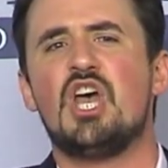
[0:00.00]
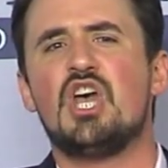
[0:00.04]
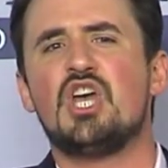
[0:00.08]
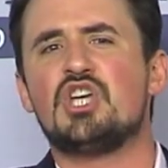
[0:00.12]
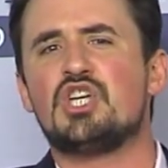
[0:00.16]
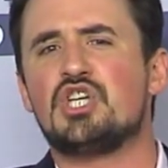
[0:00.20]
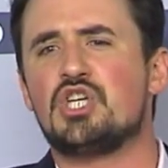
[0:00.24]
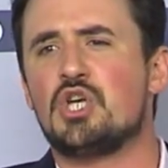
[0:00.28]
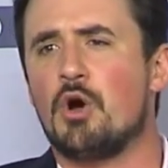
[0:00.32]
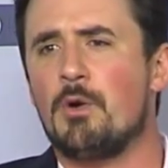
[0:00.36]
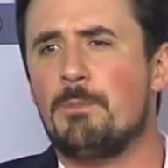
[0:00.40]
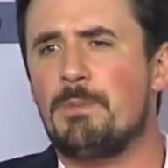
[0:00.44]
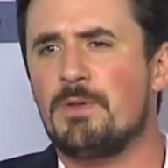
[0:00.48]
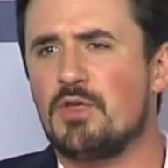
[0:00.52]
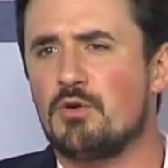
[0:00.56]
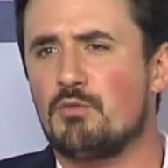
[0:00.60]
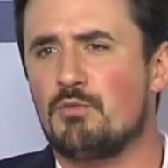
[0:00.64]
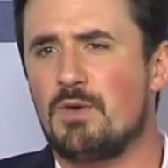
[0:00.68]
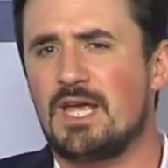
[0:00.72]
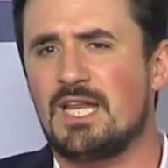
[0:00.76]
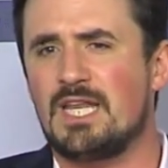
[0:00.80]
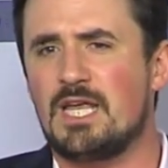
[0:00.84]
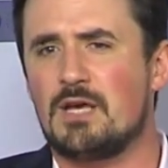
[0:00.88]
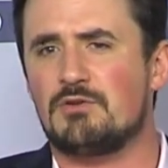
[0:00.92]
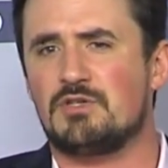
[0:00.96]
show up at the
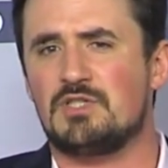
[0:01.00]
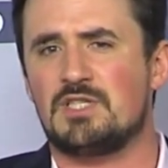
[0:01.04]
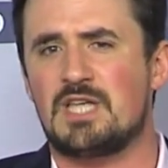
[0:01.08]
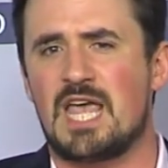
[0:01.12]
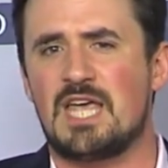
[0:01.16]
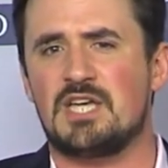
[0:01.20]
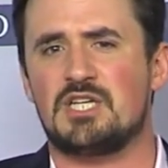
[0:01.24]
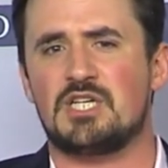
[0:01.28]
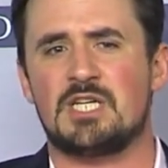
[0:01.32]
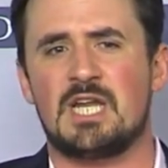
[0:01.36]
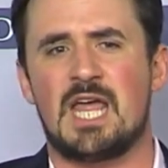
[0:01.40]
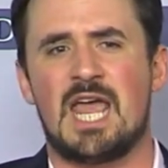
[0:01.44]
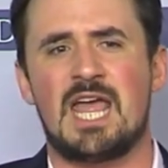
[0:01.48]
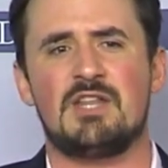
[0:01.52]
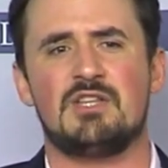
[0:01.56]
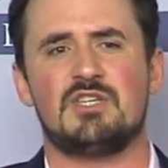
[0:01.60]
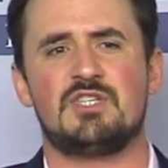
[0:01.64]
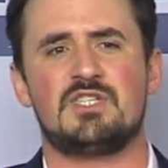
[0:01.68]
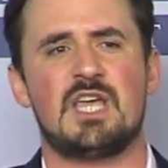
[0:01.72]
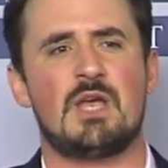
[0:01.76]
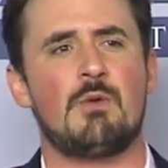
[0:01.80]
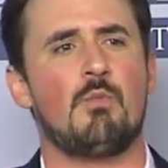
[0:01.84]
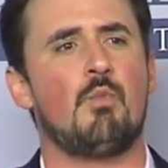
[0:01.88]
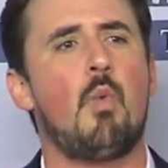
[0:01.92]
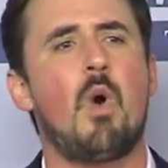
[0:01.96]
radio station and
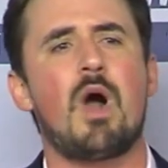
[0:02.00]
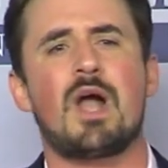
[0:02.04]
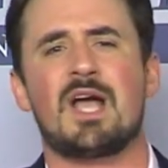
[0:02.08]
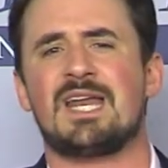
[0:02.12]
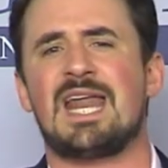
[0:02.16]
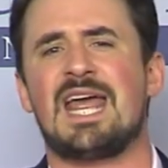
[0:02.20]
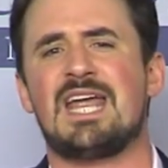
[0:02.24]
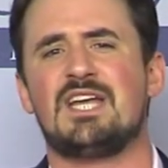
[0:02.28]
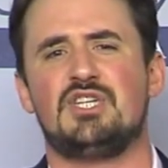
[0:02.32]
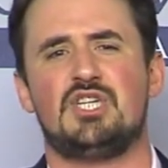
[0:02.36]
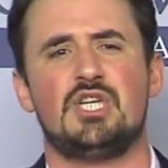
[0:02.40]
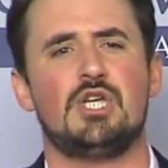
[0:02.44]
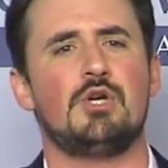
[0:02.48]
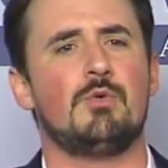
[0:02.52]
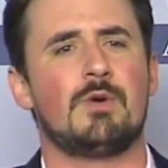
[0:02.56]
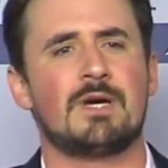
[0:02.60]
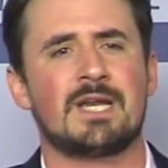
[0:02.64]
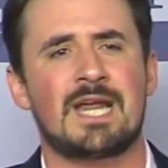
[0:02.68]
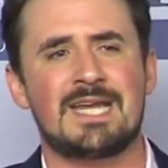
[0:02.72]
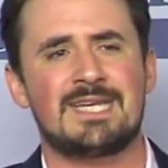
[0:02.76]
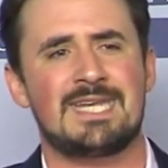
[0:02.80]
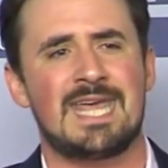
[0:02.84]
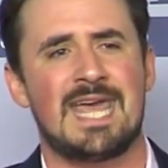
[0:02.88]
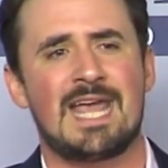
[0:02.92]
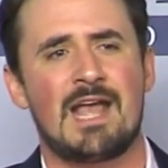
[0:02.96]
say, what can I do? Can
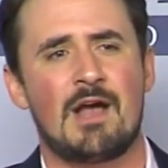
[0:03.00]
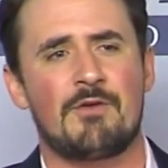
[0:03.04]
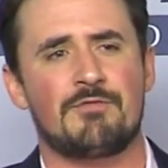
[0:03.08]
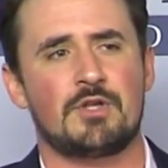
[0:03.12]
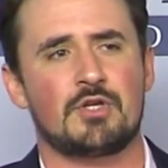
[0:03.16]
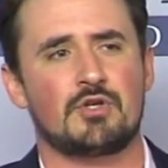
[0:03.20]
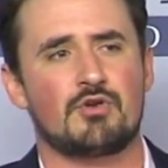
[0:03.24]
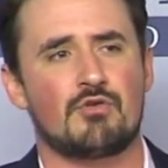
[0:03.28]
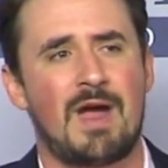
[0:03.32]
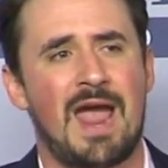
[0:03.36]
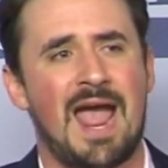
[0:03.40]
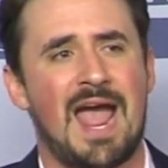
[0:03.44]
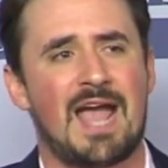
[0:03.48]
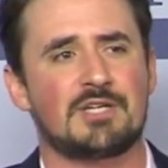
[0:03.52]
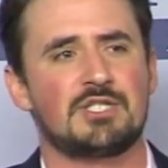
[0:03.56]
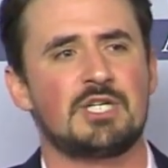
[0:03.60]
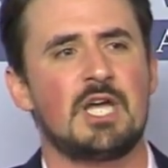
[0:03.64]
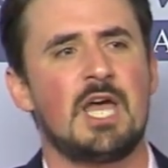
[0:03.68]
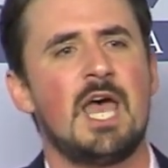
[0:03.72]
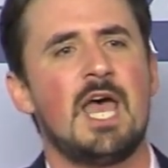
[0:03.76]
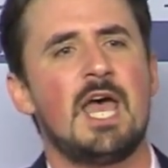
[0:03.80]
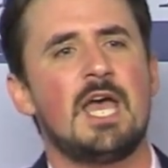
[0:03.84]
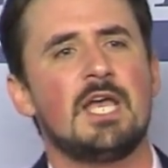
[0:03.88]
I take out the trash?